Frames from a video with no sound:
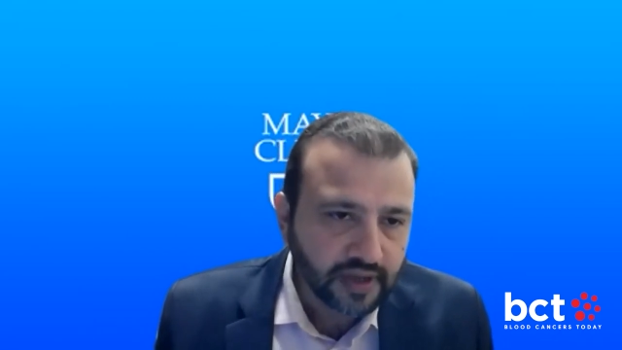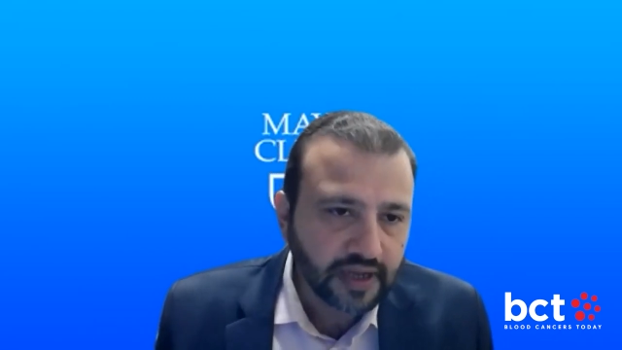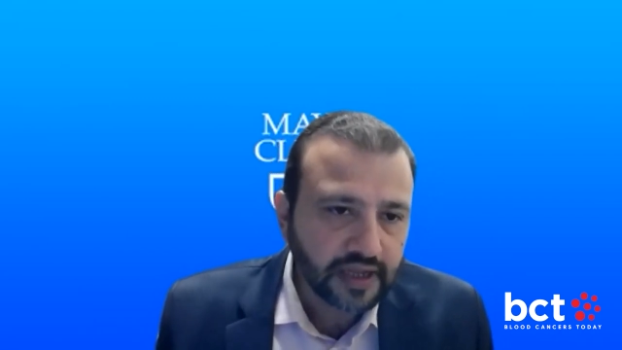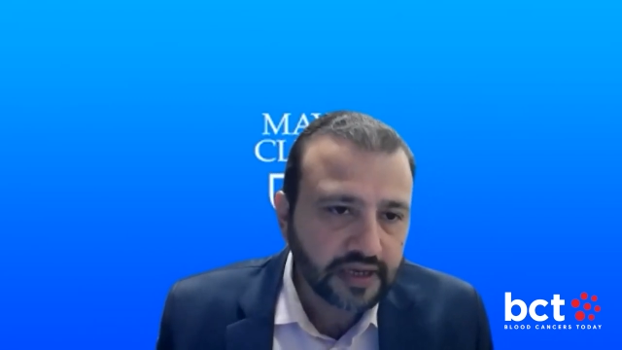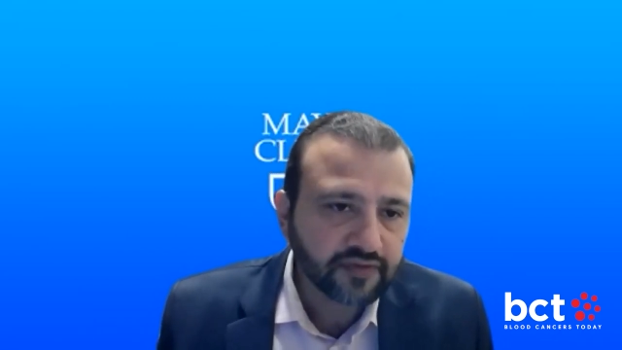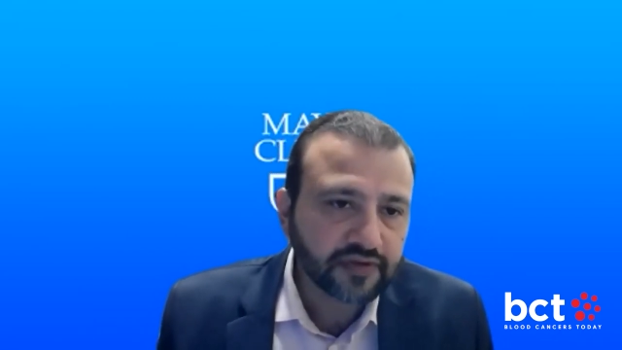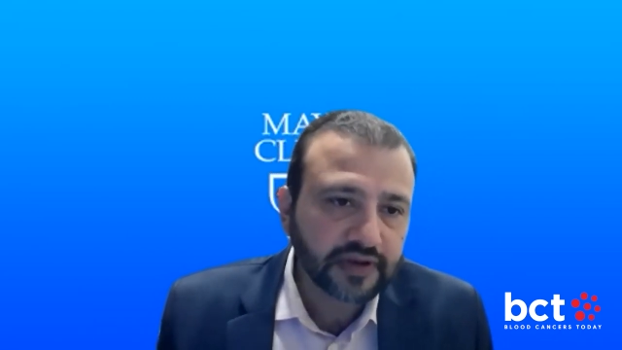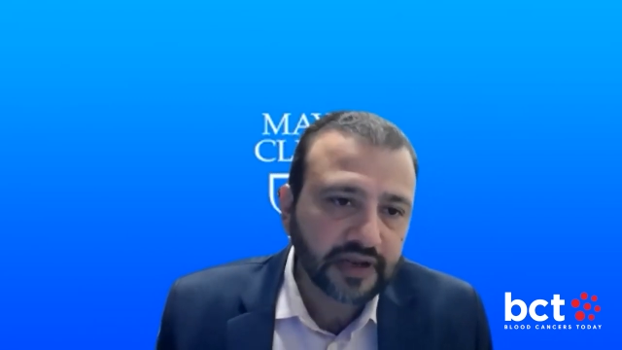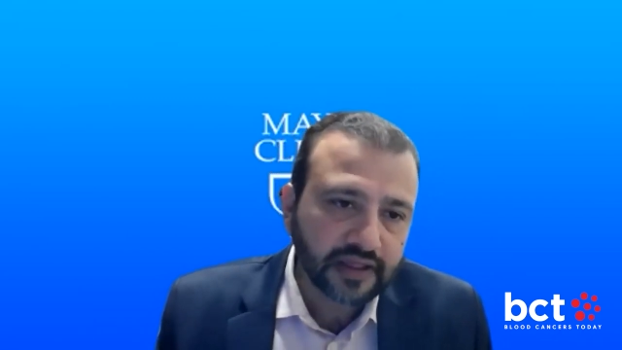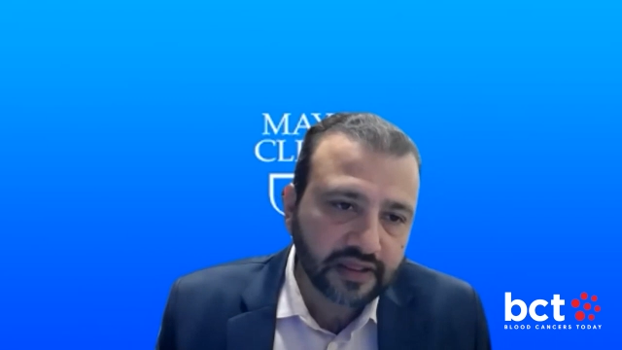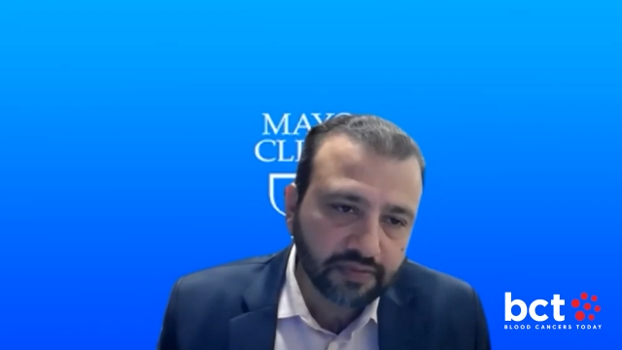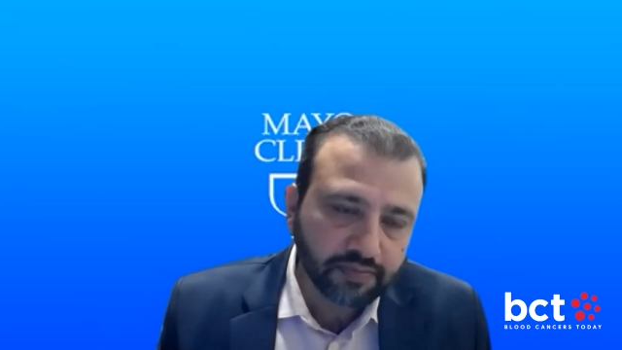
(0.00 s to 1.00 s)
and is
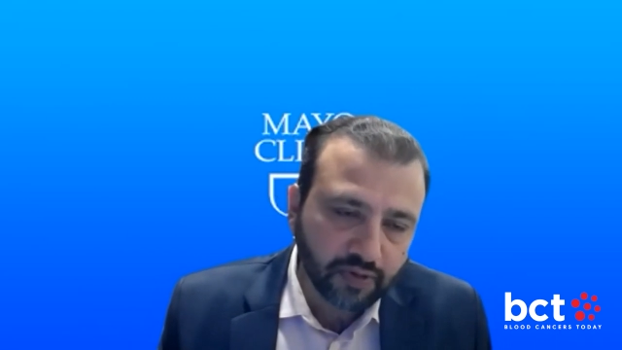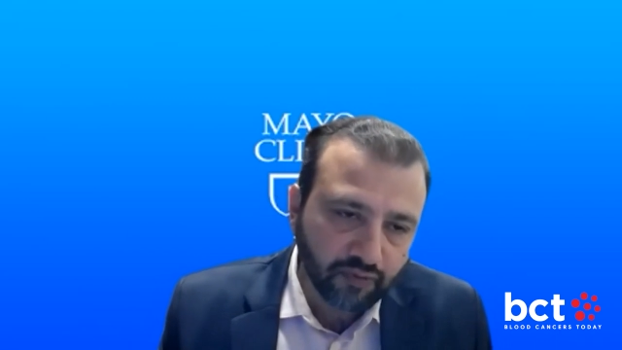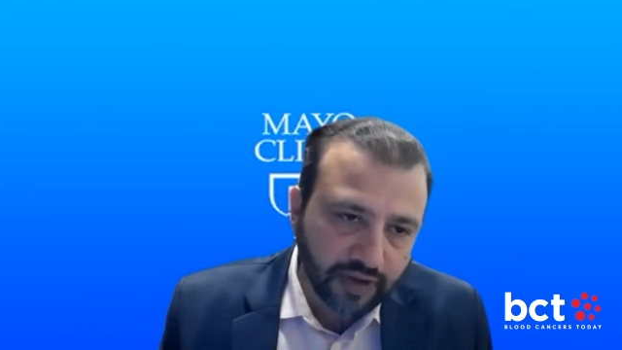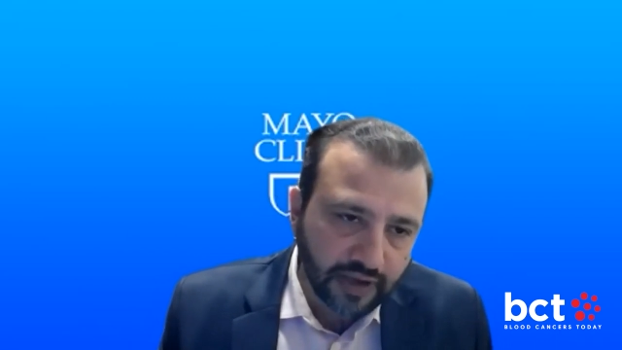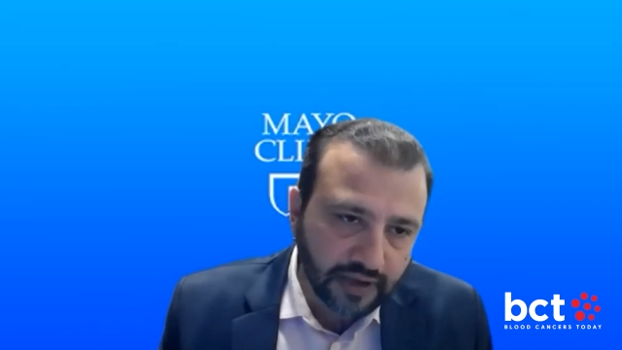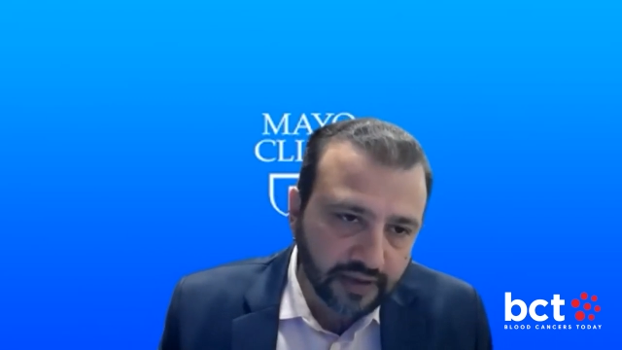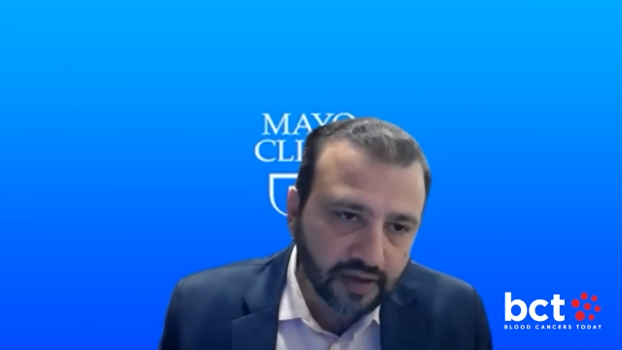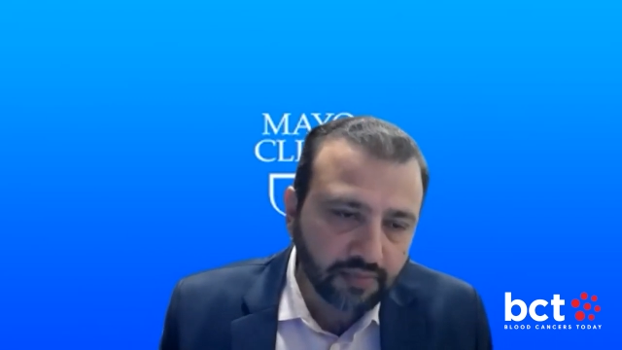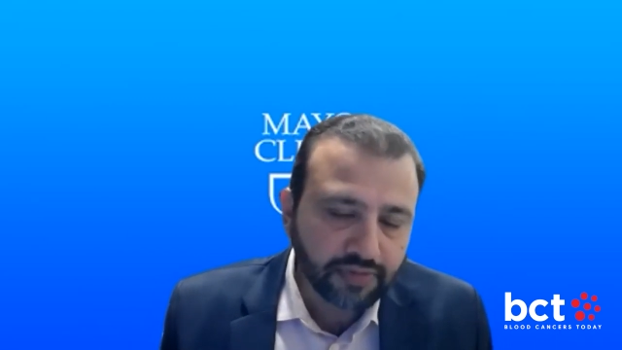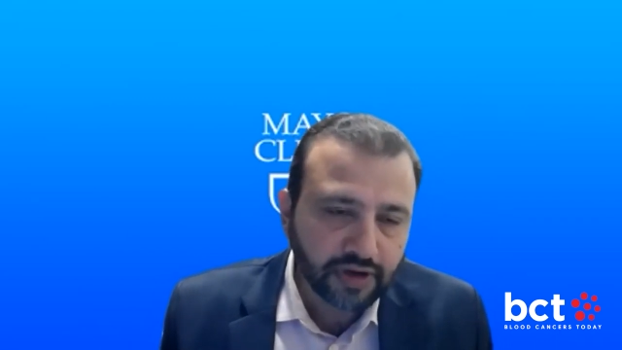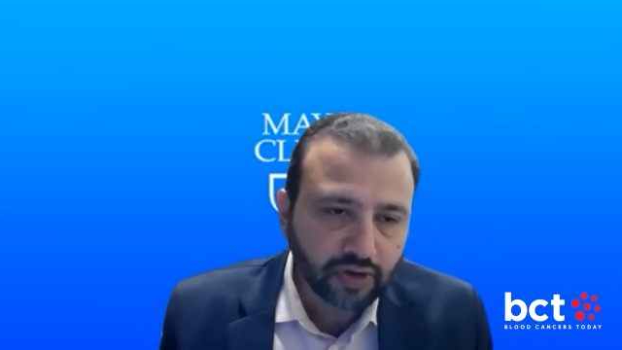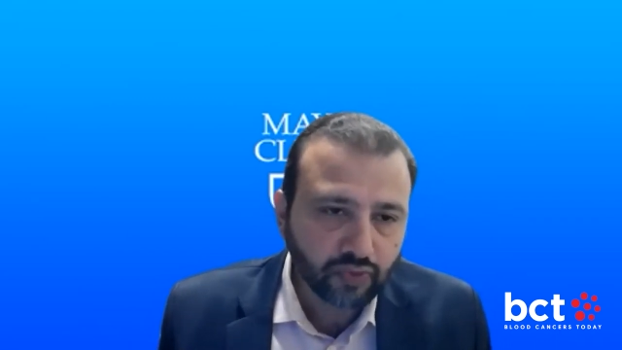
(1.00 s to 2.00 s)
less prevalent
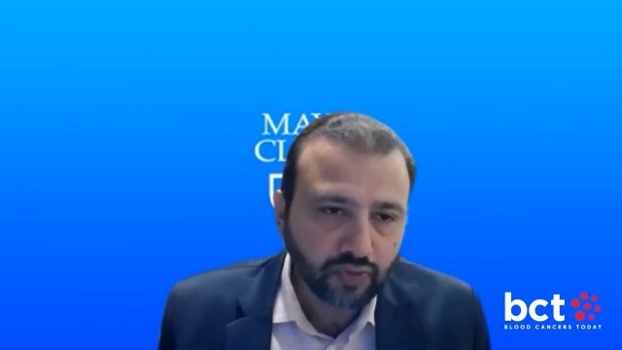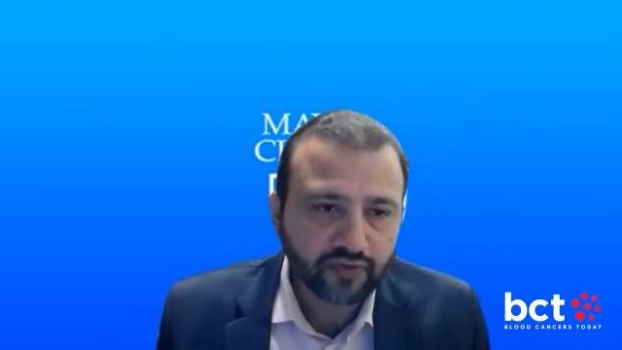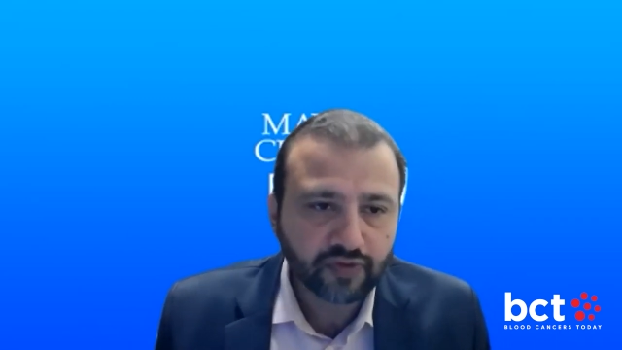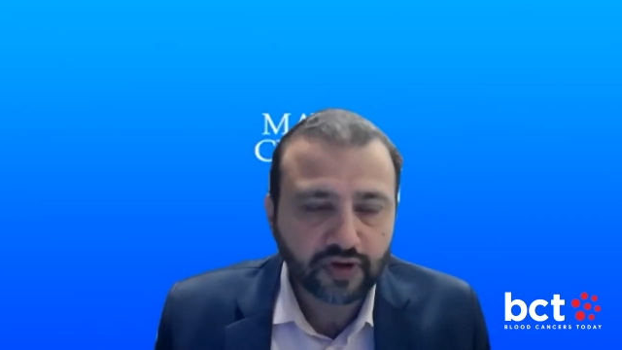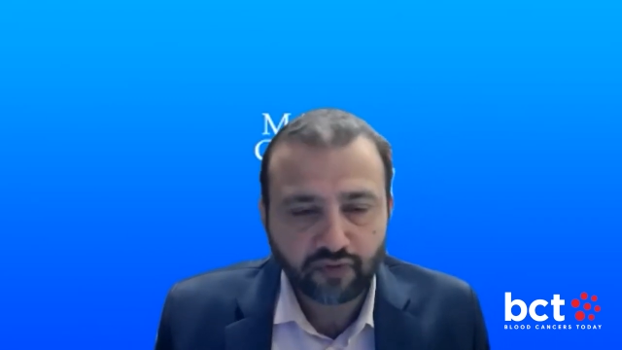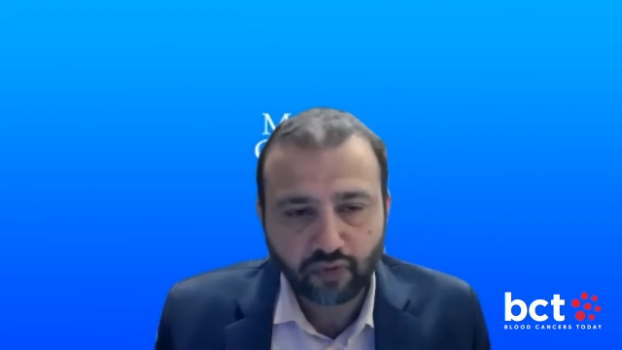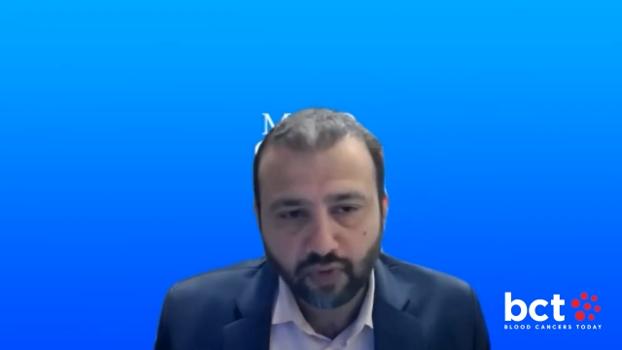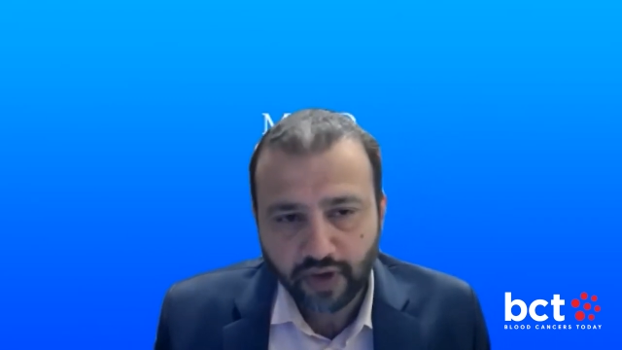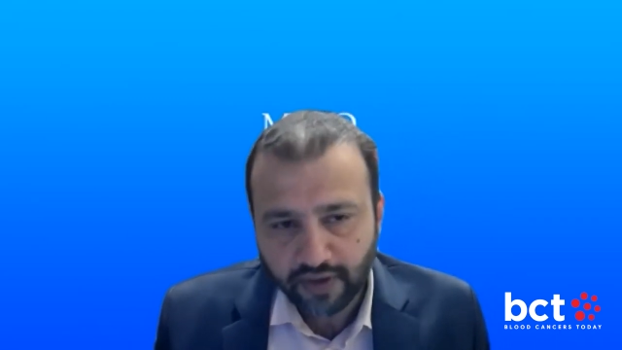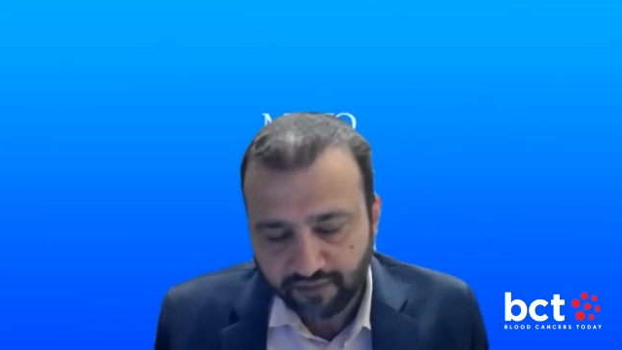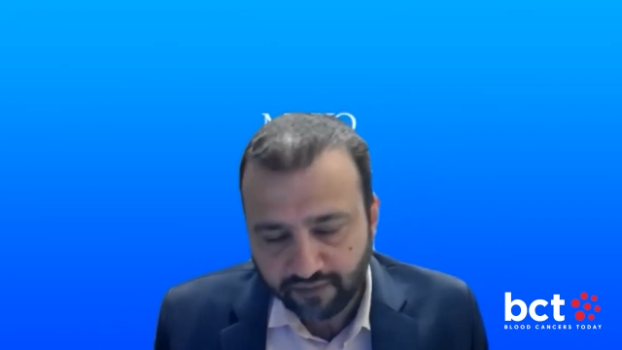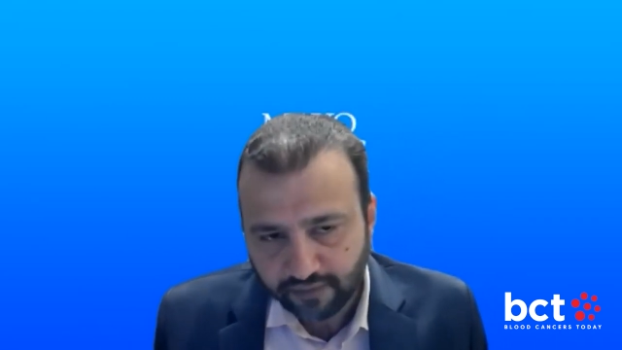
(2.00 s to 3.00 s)
compared to
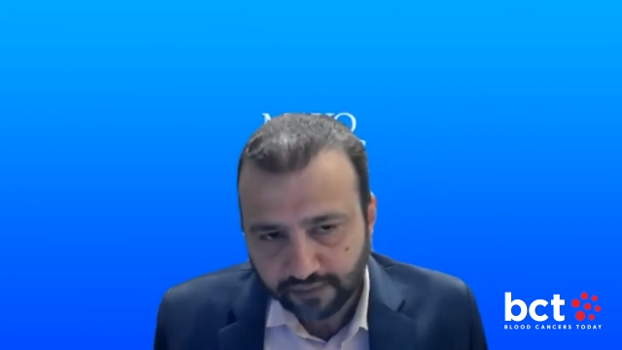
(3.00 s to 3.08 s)
S34F.